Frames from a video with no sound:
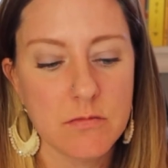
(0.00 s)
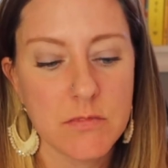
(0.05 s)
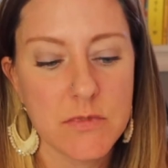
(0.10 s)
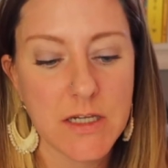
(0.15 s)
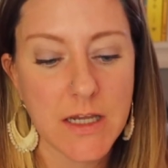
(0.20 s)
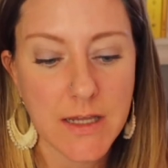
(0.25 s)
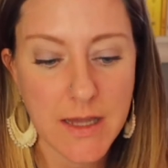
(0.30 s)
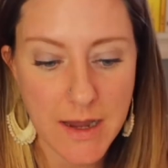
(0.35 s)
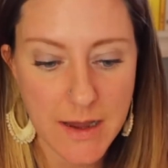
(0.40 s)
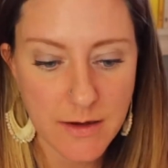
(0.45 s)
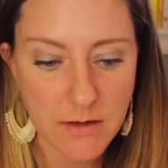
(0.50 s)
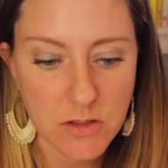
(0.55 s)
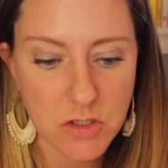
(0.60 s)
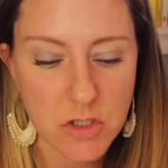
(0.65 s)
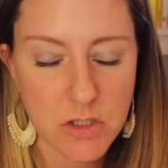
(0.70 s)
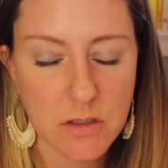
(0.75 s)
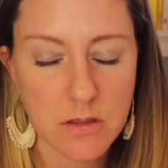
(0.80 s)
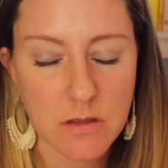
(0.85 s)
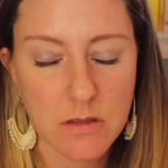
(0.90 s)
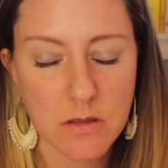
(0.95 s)
take
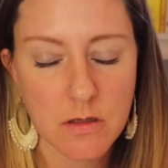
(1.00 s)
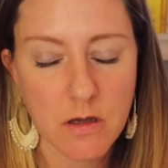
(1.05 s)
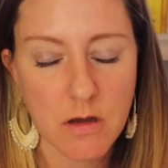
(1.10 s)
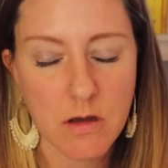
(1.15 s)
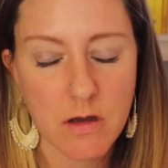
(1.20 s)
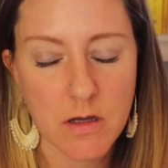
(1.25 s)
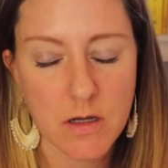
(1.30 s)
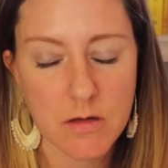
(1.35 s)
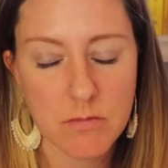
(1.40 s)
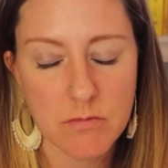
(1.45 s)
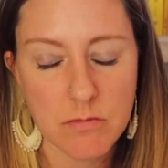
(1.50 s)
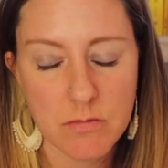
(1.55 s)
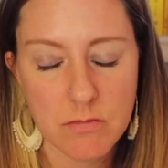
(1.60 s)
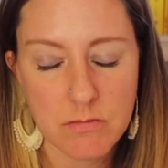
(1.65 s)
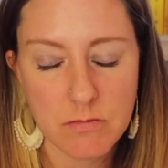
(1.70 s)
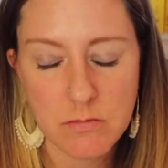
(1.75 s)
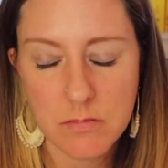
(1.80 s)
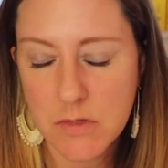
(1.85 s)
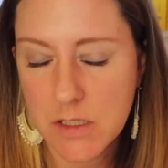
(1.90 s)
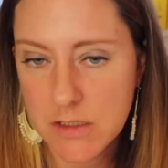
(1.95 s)
action on
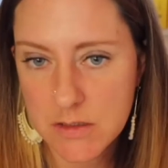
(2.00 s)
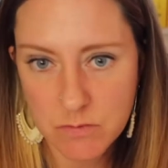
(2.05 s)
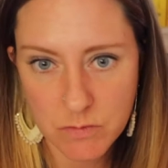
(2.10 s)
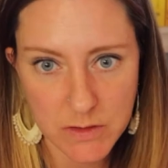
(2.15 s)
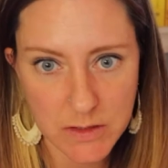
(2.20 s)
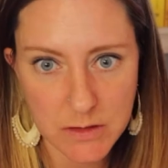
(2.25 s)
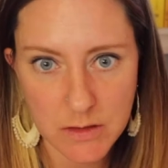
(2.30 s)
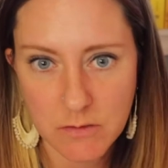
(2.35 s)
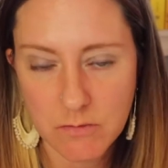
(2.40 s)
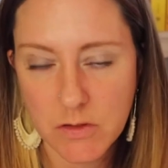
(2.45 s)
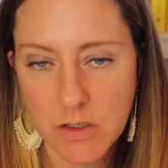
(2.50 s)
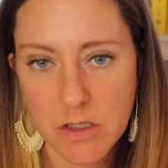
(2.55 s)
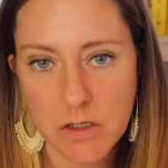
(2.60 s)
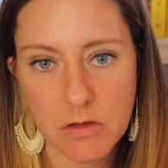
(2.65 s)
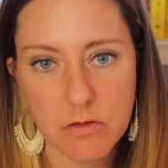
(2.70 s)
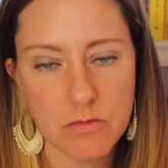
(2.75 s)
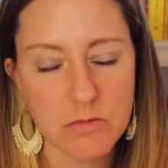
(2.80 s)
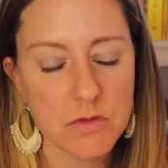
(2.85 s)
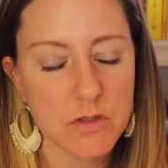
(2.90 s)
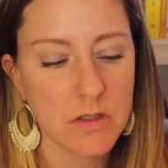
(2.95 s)
these weekly
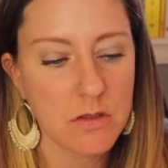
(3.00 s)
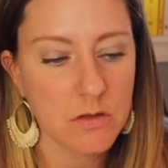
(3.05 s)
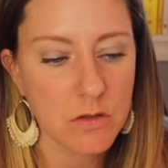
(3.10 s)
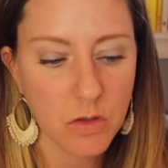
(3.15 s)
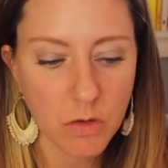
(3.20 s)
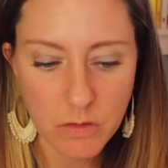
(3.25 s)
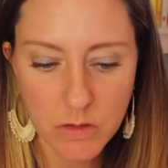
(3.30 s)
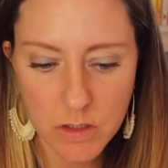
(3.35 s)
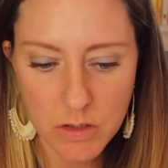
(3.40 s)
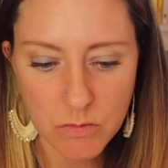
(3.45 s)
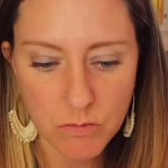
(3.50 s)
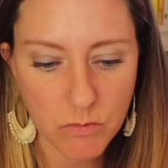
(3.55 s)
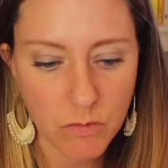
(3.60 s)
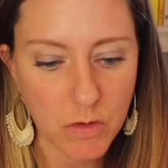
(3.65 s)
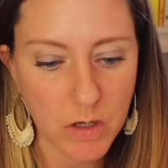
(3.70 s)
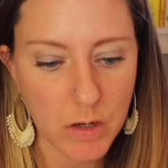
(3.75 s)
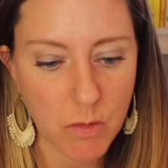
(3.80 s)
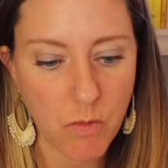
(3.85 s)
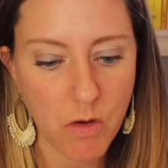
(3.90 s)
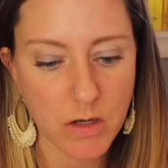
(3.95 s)
videos, knowing
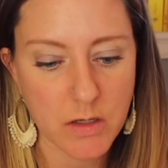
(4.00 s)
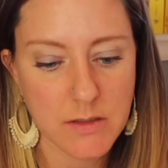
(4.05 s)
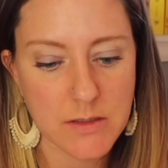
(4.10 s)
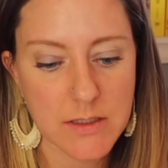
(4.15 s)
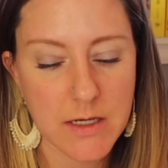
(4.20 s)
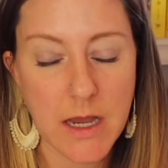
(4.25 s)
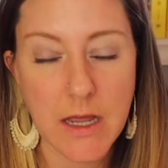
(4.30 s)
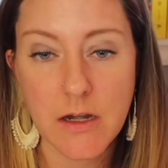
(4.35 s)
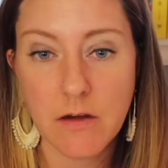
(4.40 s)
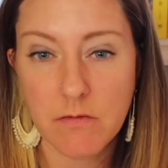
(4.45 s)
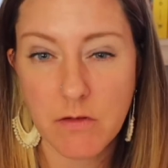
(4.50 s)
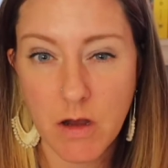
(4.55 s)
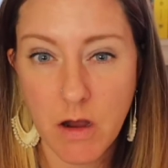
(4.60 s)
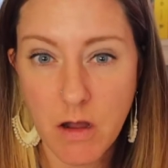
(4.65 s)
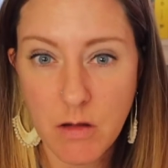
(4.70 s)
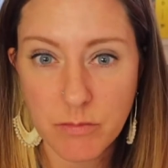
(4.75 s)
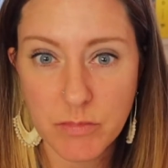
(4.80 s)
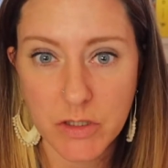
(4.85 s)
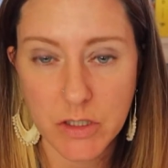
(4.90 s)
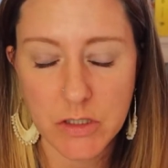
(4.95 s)
what I wanted to kind of
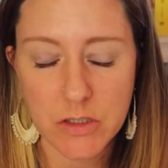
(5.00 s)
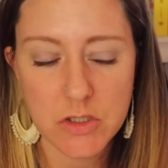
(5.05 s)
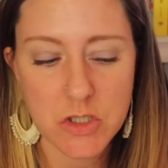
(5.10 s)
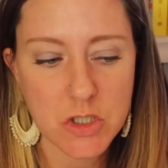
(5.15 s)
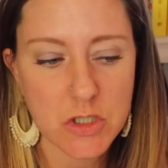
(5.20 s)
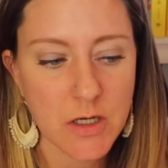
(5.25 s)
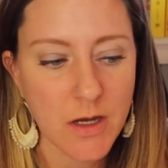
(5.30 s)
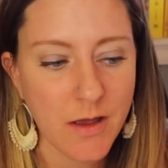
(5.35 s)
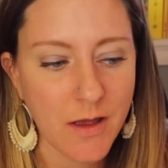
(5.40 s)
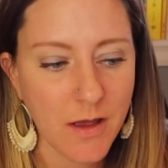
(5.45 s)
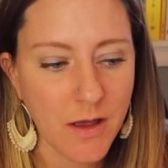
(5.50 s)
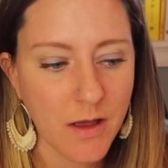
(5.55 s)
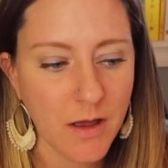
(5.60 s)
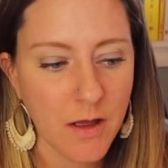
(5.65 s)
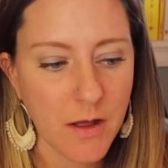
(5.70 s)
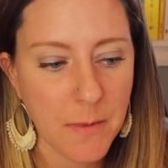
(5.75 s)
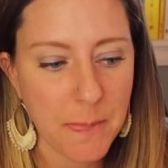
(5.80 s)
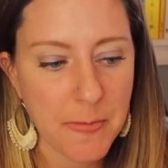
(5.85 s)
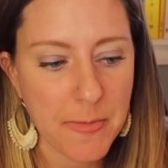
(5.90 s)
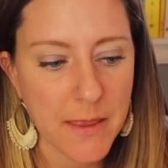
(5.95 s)
accomplish,
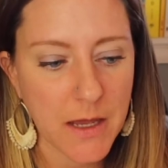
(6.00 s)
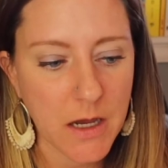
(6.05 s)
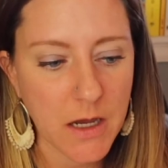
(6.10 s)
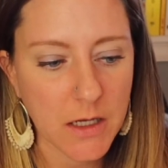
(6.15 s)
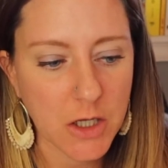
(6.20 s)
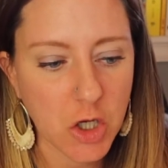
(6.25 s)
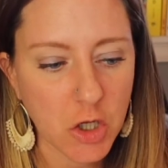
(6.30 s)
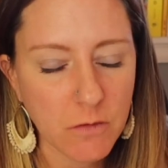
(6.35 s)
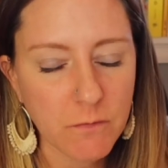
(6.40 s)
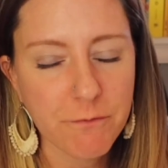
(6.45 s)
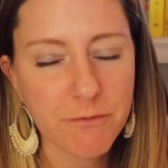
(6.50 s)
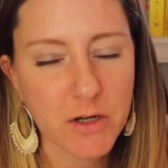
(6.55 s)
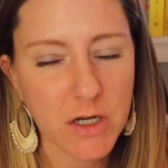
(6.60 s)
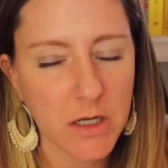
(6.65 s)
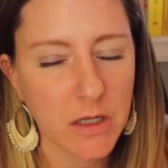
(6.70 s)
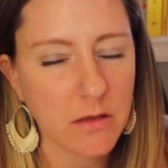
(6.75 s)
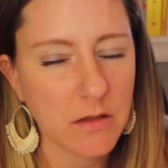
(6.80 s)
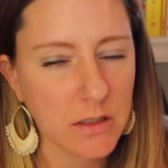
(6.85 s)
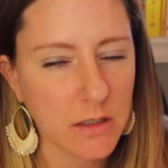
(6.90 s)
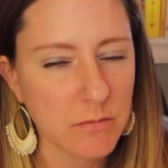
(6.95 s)
I couldn't
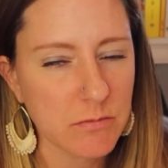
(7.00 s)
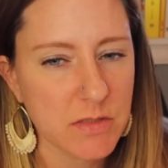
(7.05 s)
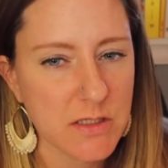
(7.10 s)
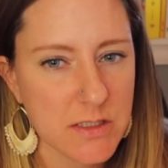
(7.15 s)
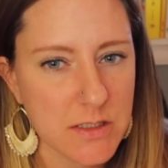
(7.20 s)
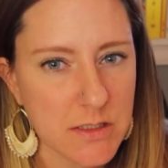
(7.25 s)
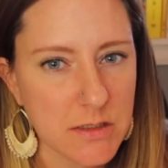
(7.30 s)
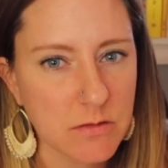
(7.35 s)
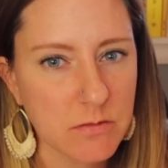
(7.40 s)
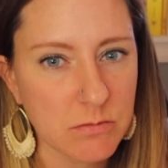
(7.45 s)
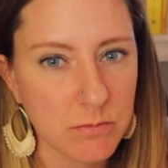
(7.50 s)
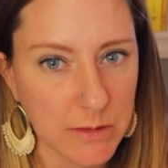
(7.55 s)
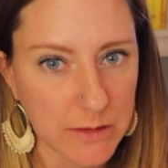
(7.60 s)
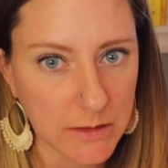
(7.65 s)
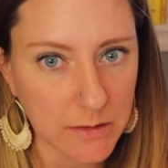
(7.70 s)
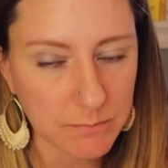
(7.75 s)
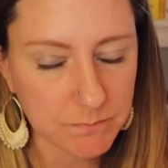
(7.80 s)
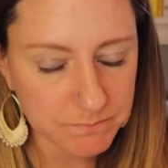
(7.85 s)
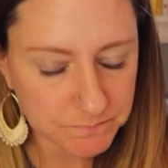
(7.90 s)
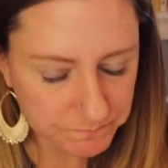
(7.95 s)
forget that I'm still
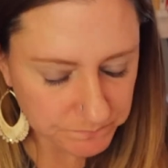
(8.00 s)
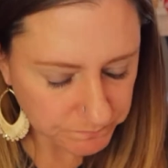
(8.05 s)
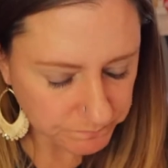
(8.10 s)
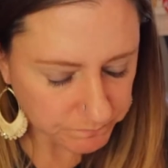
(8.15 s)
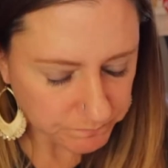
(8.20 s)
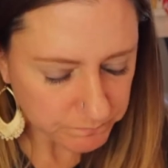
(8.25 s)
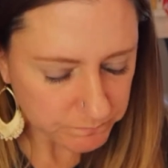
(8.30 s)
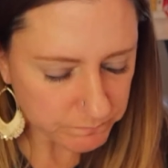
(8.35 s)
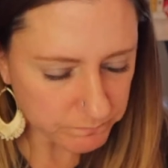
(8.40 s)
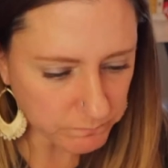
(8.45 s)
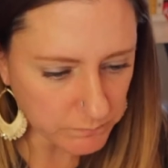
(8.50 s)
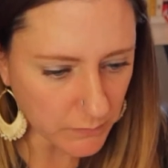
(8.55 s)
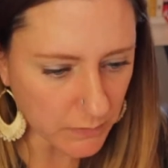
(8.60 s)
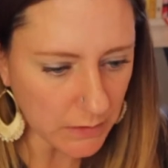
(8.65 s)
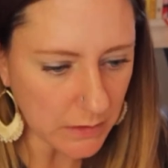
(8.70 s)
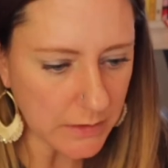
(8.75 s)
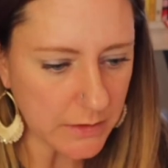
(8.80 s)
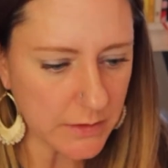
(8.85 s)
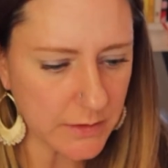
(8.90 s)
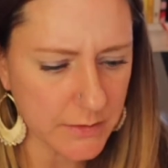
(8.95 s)
me.
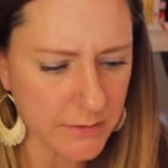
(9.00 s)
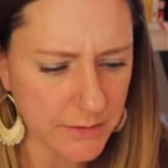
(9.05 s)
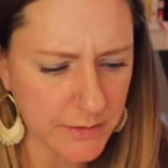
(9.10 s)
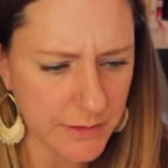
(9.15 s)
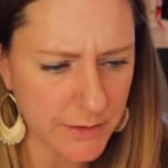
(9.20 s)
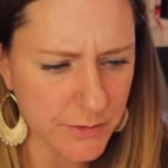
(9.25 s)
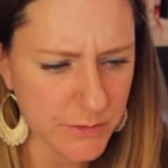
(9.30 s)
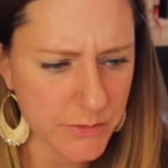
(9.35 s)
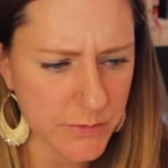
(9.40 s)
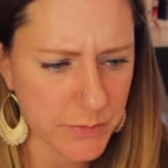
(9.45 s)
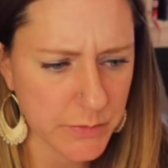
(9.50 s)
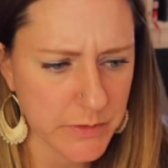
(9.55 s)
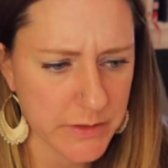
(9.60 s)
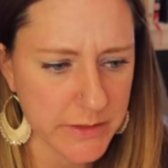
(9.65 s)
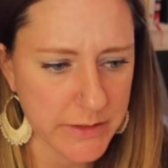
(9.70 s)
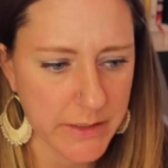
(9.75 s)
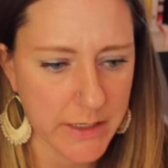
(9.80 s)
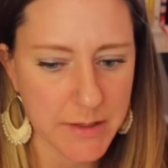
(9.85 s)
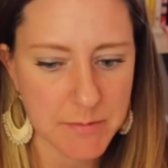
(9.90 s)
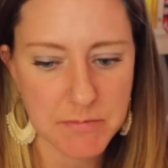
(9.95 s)
And here's
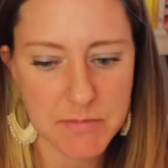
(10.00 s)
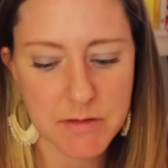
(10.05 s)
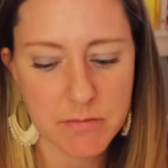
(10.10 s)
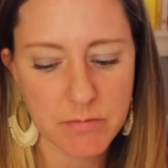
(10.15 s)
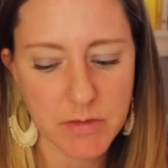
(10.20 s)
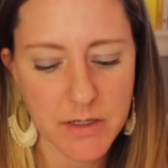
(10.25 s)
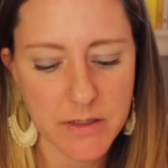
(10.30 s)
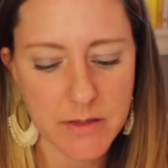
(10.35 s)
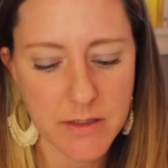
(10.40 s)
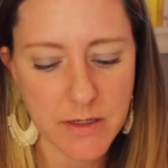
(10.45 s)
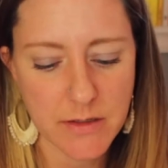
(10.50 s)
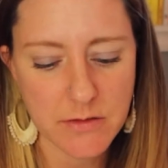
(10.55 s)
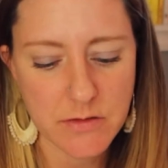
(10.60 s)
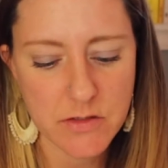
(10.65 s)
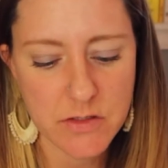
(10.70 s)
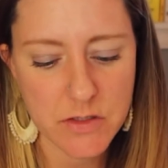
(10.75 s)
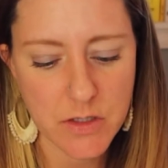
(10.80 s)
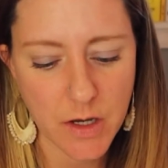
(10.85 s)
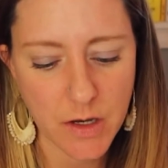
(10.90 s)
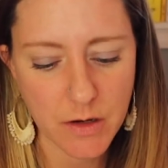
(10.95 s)
what I mean by that.
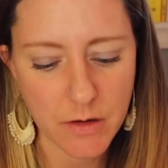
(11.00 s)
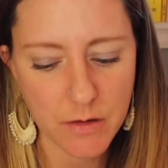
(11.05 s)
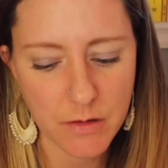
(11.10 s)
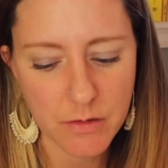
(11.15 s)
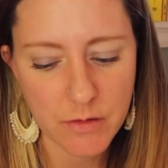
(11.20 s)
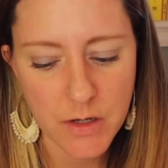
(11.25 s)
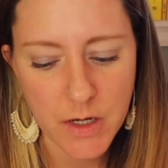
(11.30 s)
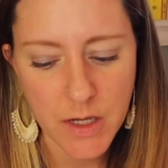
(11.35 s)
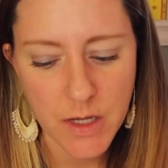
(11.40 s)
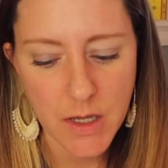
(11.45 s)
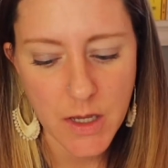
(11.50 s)
So